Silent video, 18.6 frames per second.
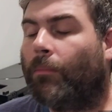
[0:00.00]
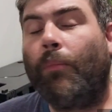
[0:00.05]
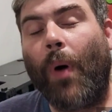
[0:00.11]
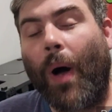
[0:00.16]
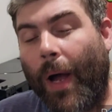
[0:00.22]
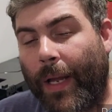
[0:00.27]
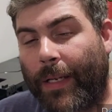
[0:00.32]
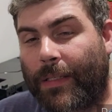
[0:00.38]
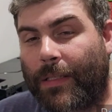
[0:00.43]

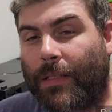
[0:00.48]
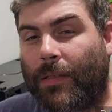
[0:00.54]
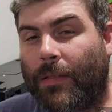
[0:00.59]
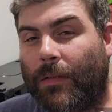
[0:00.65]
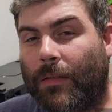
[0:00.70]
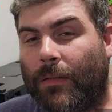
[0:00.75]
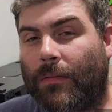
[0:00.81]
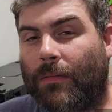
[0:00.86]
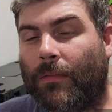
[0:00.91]
But
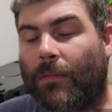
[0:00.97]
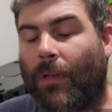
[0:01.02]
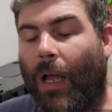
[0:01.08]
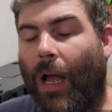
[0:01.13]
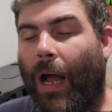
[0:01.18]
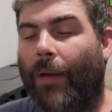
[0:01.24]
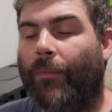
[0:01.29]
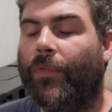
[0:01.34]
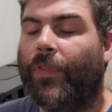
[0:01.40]

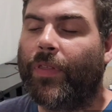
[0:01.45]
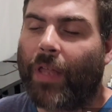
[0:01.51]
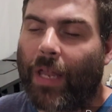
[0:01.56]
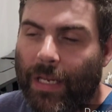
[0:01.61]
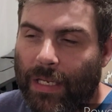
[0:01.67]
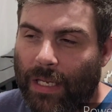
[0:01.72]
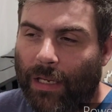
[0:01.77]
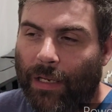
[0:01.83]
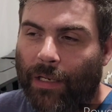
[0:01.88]
I'm
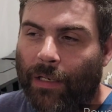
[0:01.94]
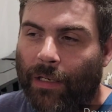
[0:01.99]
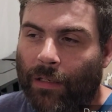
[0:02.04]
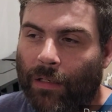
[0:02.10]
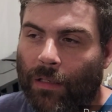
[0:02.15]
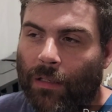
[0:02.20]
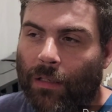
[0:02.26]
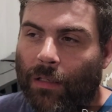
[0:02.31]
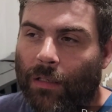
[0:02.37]
thinking
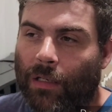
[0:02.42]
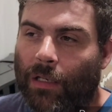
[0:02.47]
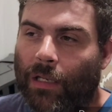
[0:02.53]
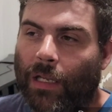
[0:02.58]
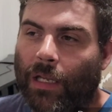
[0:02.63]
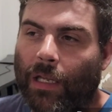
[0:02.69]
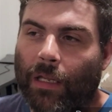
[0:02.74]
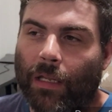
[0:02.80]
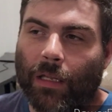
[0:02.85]

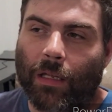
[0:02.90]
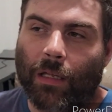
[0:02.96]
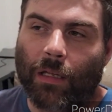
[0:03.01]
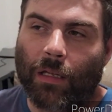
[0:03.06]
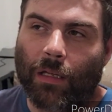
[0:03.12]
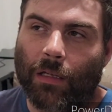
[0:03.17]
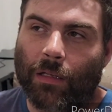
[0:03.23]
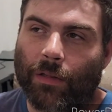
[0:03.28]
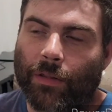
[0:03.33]

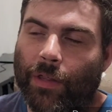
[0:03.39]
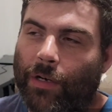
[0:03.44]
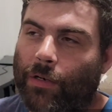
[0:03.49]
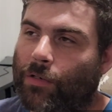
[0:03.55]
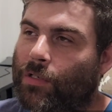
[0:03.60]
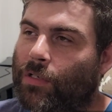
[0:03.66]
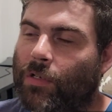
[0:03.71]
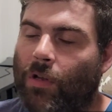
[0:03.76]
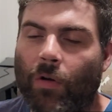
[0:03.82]

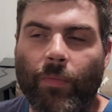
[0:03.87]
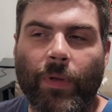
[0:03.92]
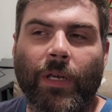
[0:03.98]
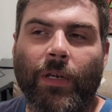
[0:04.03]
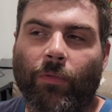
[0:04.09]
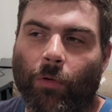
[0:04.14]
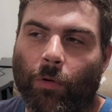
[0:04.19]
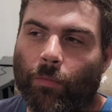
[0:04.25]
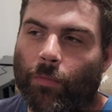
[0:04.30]
there's so
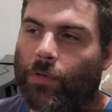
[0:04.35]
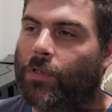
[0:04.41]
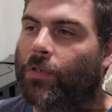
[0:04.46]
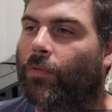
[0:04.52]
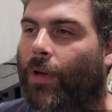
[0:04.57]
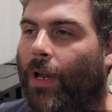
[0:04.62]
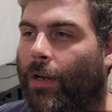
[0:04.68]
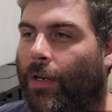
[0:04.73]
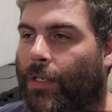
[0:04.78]
many rumors
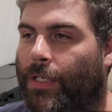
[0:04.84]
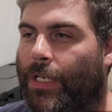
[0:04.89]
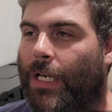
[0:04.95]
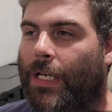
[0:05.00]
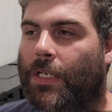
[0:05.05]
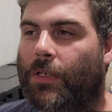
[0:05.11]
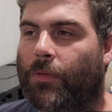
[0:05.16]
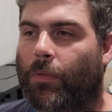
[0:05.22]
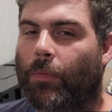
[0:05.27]
surrounding
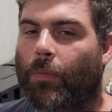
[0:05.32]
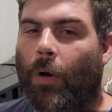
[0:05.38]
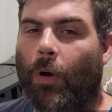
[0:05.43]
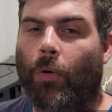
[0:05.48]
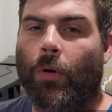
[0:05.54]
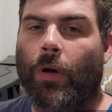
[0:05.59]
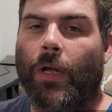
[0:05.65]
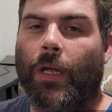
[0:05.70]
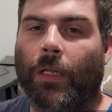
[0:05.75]
Jason
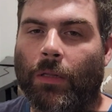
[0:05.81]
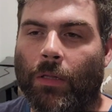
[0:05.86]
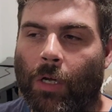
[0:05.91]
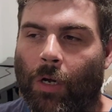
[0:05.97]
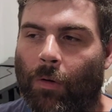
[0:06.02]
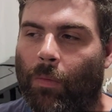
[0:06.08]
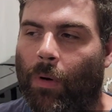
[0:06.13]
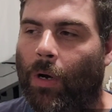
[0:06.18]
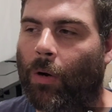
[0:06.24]
Momoa and
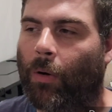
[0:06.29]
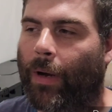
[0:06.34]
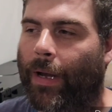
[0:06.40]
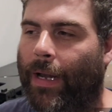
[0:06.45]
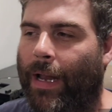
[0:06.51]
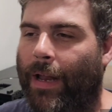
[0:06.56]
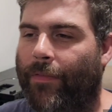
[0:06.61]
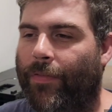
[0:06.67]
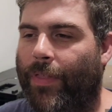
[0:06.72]
Lobo,
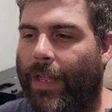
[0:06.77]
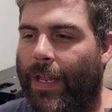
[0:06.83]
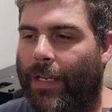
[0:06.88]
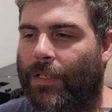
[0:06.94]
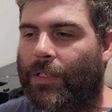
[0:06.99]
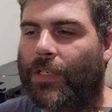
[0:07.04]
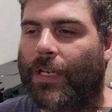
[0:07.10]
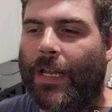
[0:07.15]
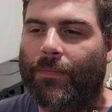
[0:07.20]
and I
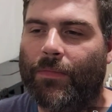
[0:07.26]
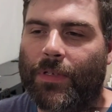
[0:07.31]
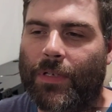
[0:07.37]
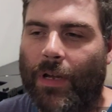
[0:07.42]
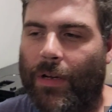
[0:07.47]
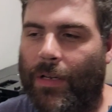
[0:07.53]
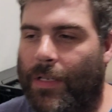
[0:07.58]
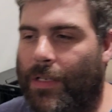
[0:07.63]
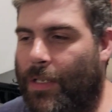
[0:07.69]
think James
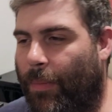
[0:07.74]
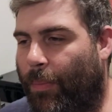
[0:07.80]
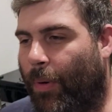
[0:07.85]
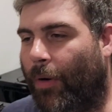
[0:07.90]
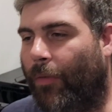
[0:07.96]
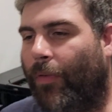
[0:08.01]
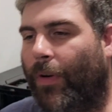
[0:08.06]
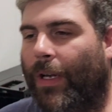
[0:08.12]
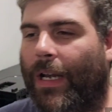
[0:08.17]
Gunn is the
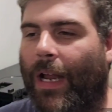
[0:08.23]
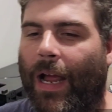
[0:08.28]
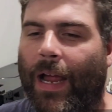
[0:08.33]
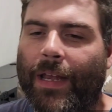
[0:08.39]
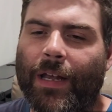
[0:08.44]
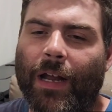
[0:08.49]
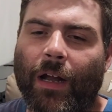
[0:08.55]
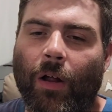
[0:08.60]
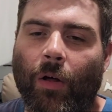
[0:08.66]
perfect
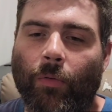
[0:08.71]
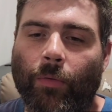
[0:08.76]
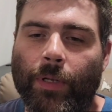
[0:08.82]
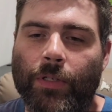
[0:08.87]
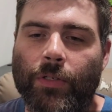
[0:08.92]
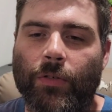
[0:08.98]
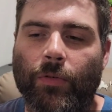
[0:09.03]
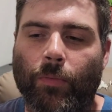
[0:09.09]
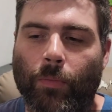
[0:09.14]
guy not
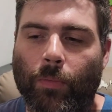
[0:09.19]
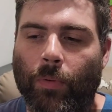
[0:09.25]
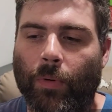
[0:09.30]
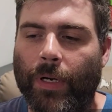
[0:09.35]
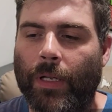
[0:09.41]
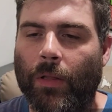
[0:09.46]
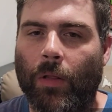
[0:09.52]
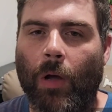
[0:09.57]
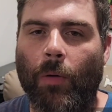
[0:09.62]
only to
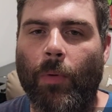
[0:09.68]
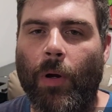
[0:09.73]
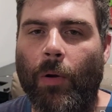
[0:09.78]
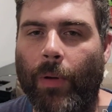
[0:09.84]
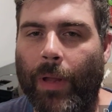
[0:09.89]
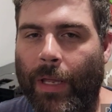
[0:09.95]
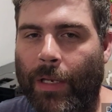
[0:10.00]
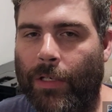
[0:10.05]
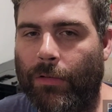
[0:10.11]
bring
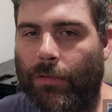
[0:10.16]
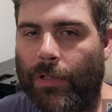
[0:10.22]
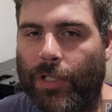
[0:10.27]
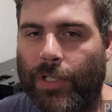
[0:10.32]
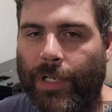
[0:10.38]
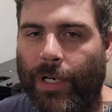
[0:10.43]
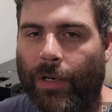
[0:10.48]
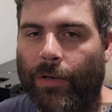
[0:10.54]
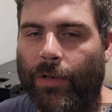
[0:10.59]
Lobo into a
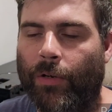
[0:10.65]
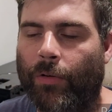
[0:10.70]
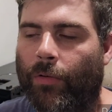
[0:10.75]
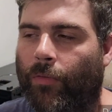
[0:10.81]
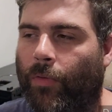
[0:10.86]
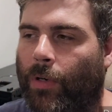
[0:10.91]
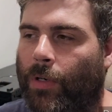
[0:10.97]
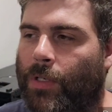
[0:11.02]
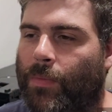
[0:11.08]
shared
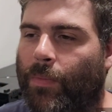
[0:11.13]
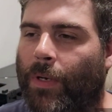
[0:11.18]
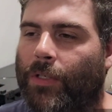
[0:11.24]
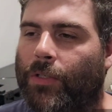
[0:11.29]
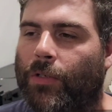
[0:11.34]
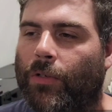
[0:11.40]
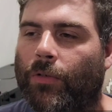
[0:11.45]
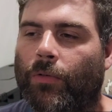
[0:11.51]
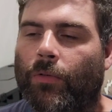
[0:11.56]
universe,
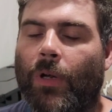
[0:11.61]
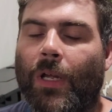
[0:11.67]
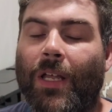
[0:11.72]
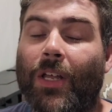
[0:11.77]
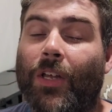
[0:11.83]
but to